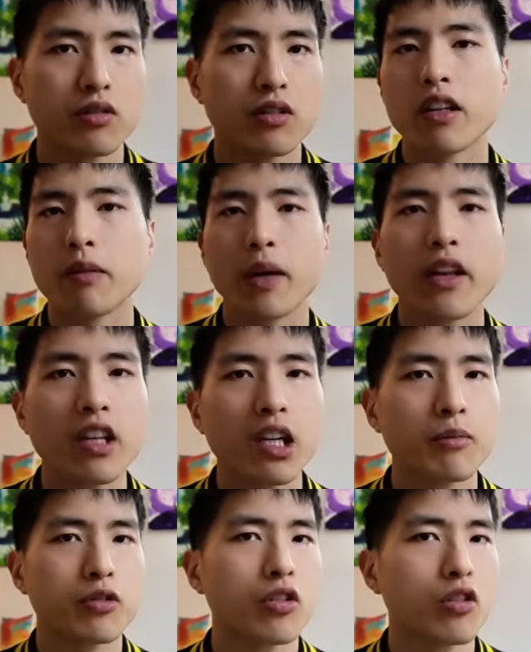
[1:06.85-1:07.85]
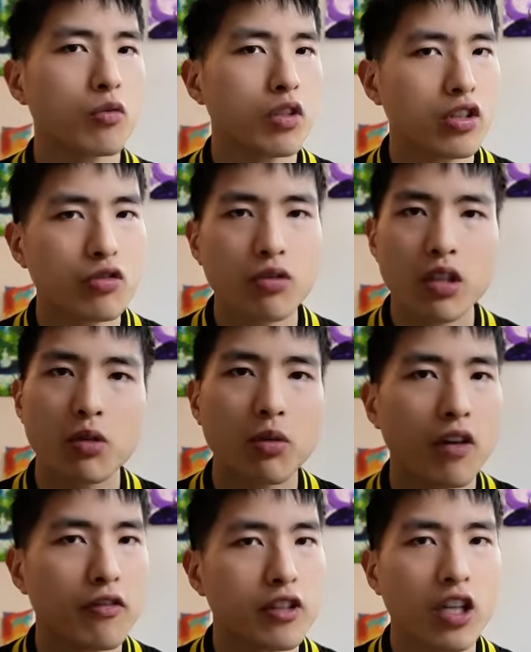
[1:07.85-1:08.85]
The method I'm showing works really
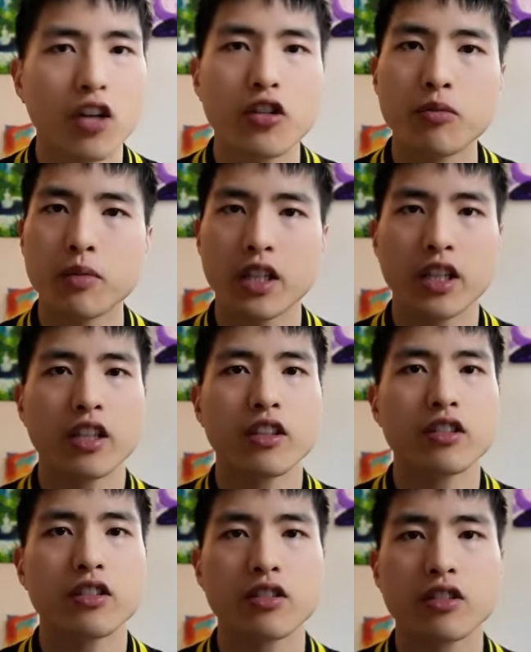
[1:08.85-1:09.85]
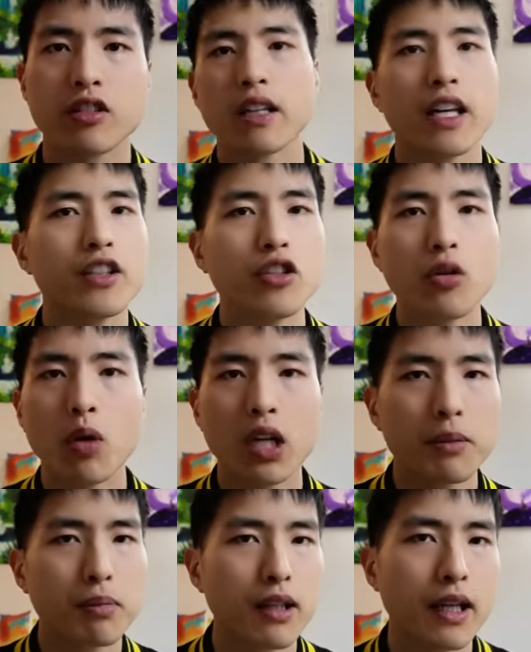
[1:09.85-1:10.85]
well for non-human characters, and you'll want
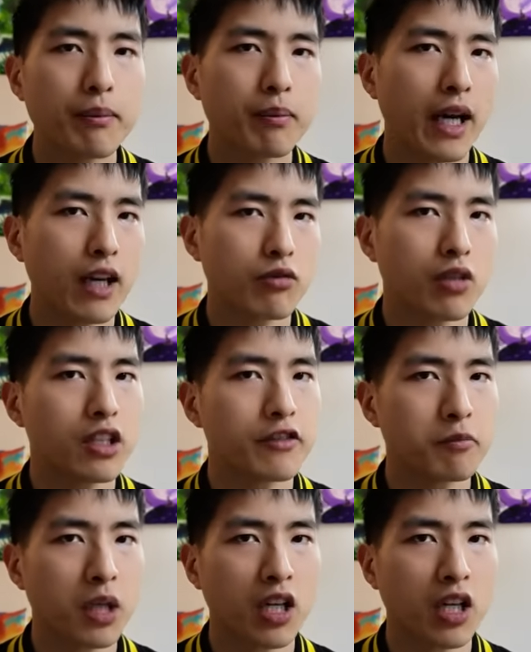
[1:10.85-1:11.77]
a plain background if